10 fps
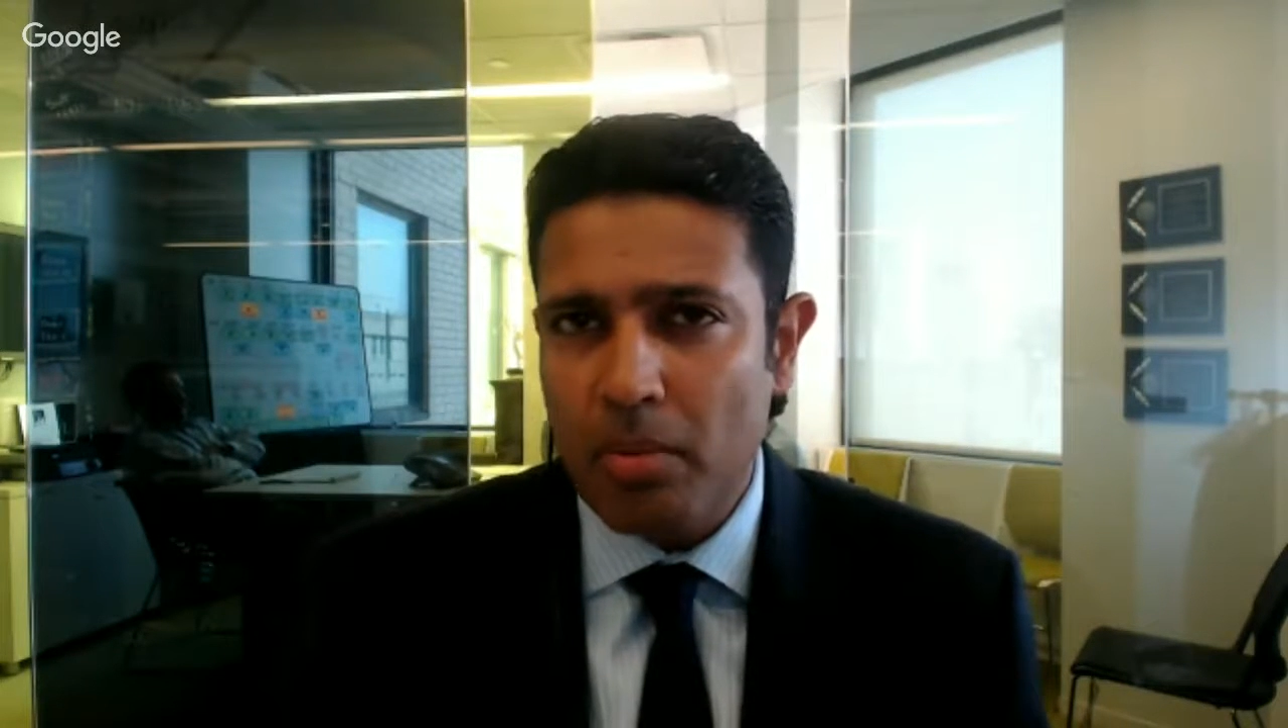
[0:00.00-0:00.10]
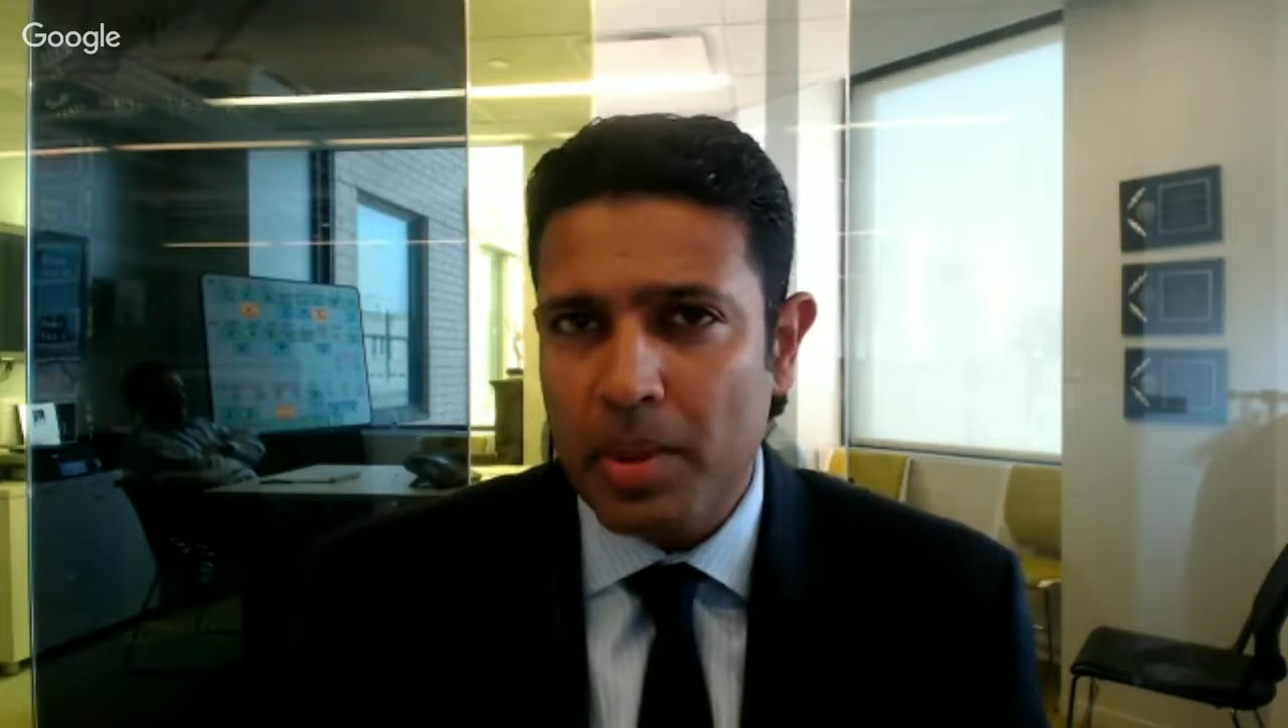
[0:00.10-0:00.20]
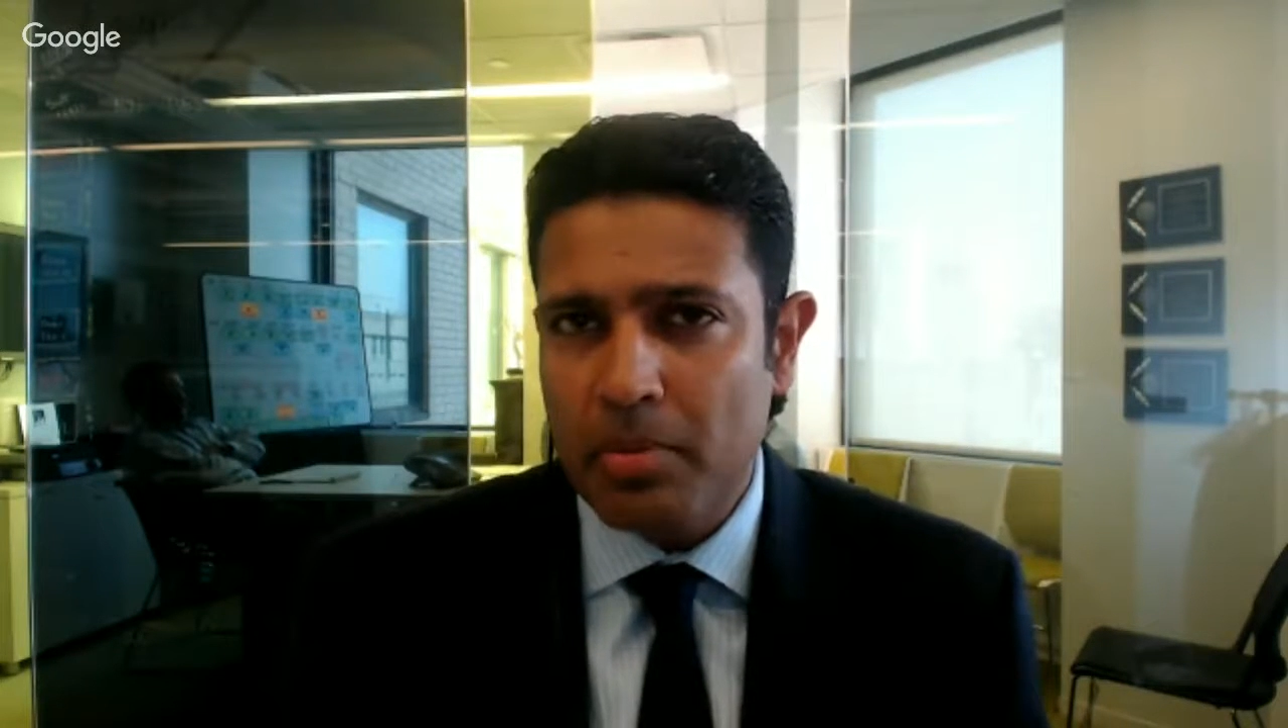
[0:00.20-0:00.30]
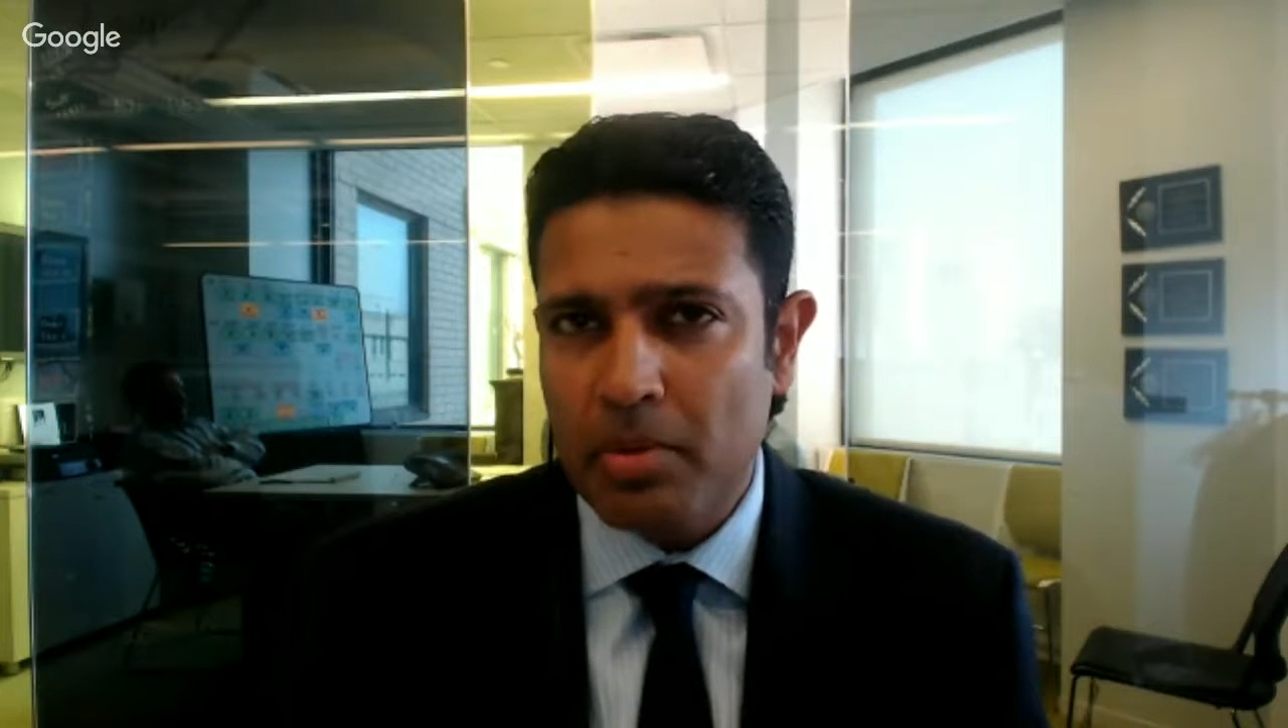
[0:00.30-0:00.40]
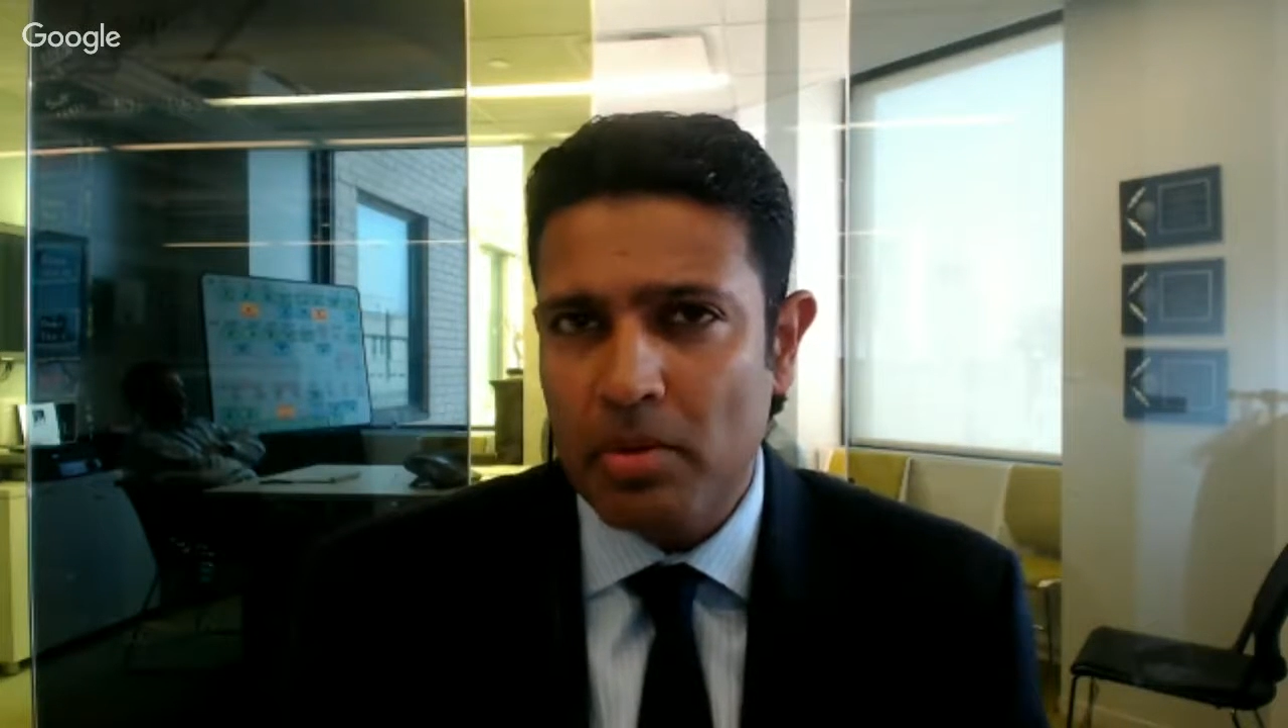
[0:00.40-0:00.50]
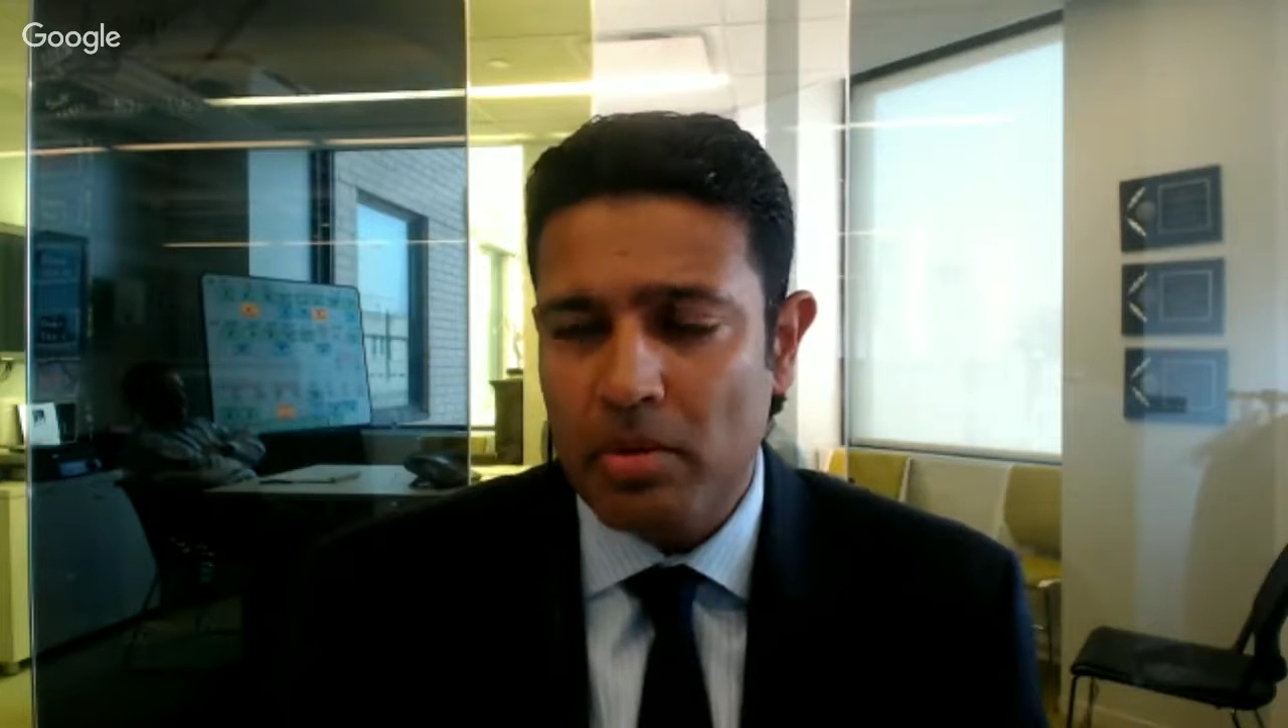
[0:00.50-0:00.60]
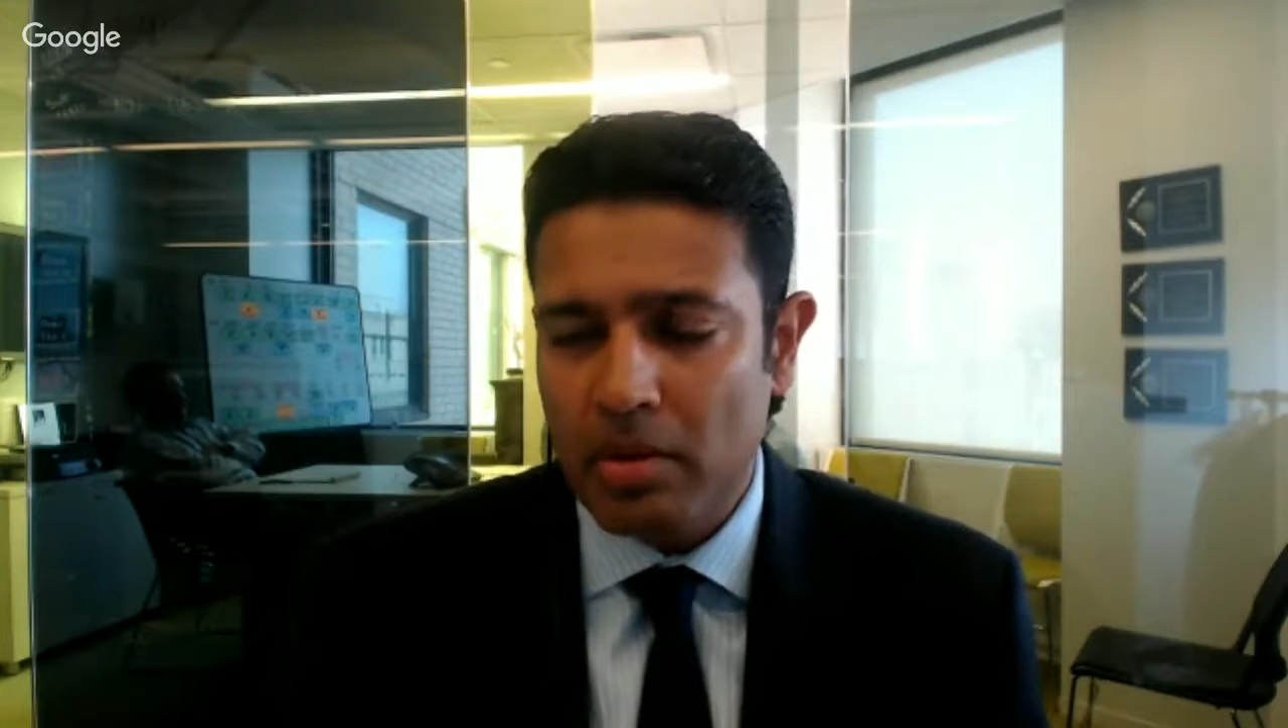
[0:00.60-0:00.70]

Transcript: people,